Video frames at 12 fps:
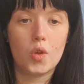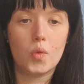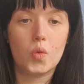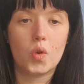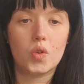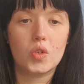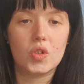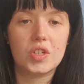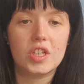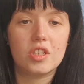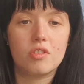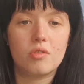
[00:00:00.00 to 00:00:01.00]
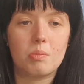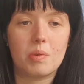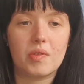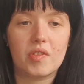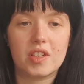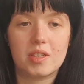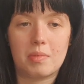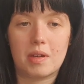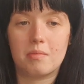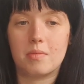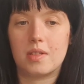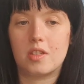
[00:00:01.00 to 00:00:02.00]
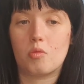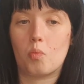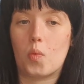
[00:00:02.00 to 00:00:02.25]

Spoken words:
who conducted a number of experiments